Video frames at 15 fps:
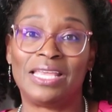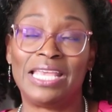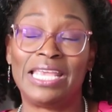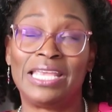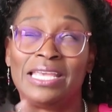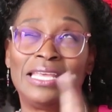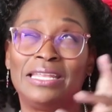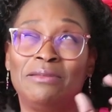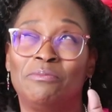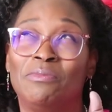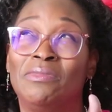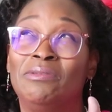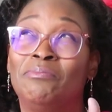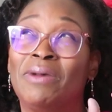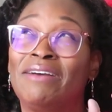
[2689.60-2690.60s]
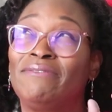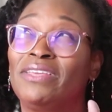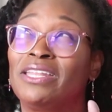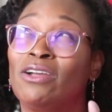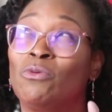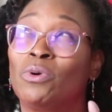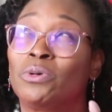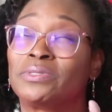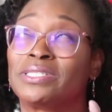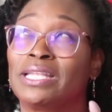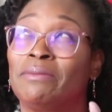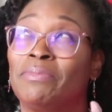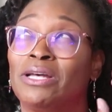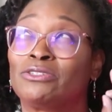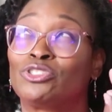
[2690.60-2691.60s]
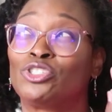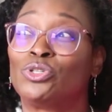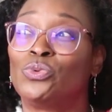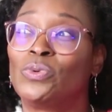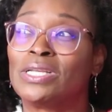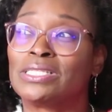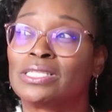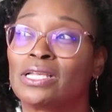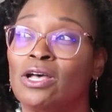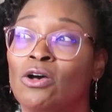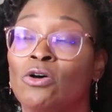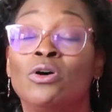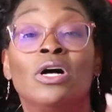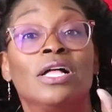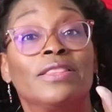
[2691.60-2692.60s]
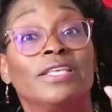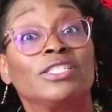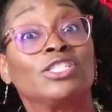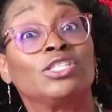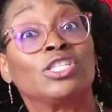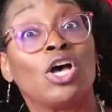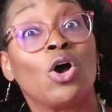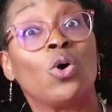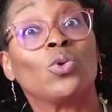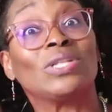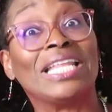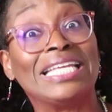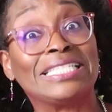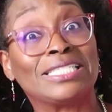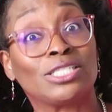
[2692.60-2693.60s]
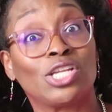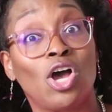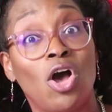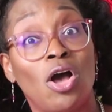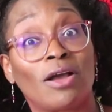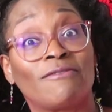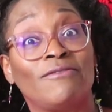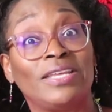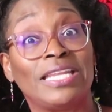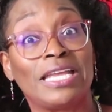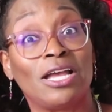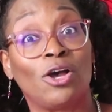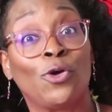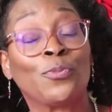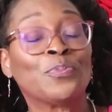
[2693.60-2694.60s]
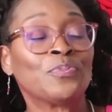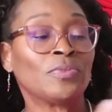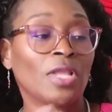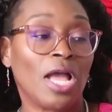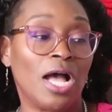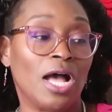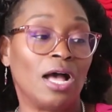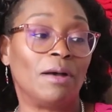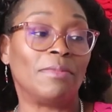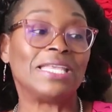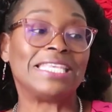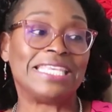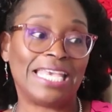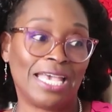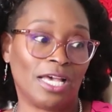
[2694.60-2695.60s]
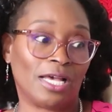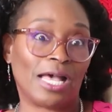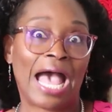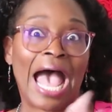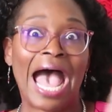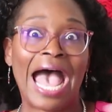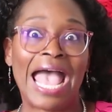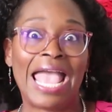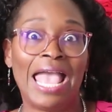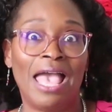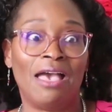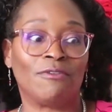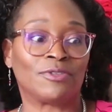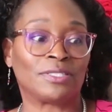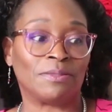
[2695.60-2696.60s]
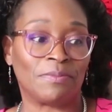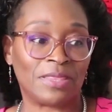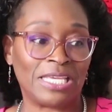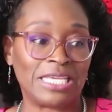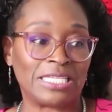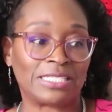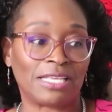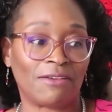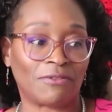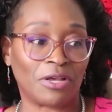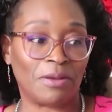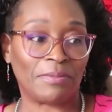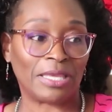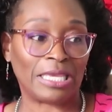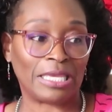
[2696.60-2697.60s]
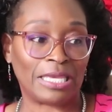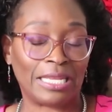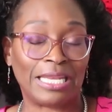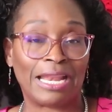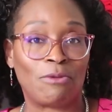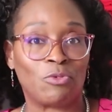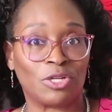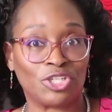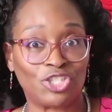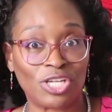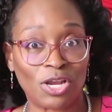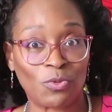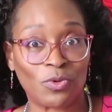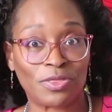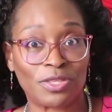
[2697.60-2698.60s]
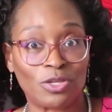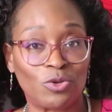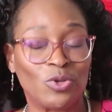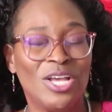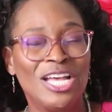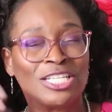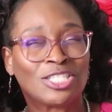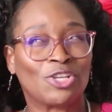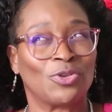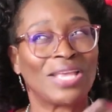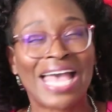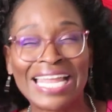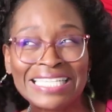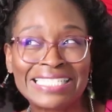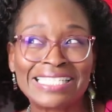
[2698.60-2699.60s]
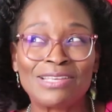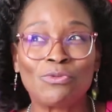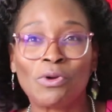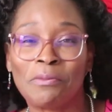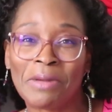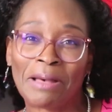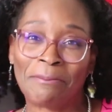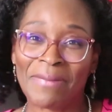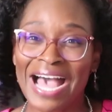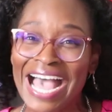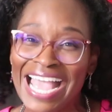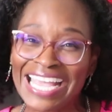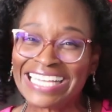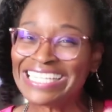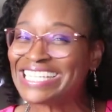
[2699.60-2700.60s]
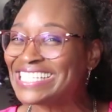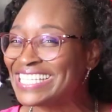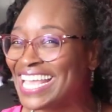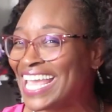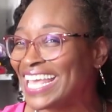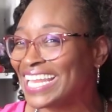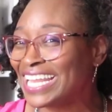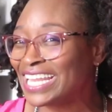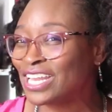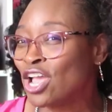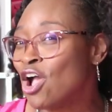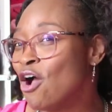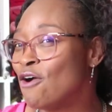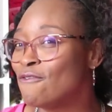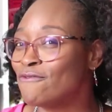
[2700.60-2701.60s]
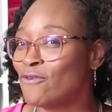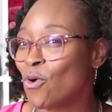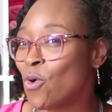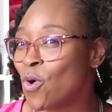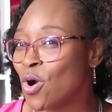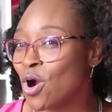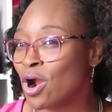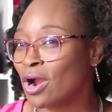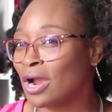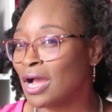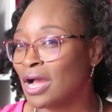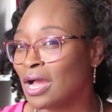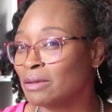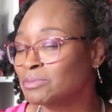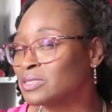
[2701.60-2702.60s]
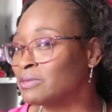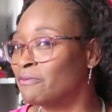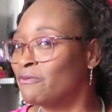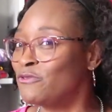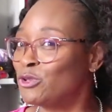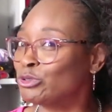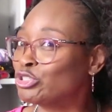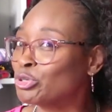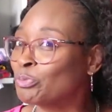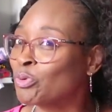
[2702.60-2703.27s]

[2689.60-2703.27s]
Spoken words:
in my video. What was that, about 2 weeks ago? The Sew Let's Talk video. Yeah, I have some things have come in and I want to share with you so you kind of see where my mind is headed for some future